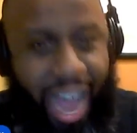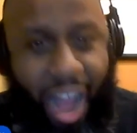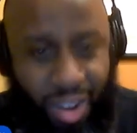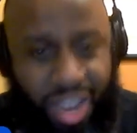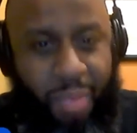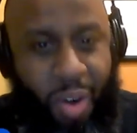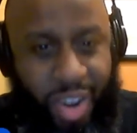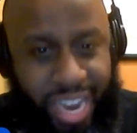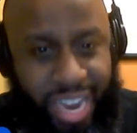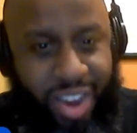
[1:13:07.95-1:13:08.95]
I'll come
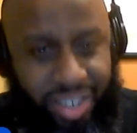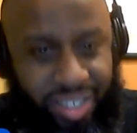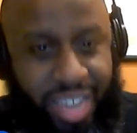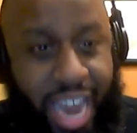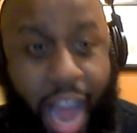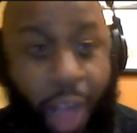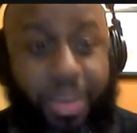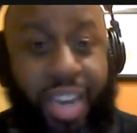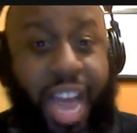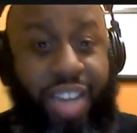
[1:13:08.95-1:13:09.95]
on here and say it. I'll be
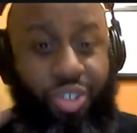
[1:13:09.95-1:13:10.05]
like,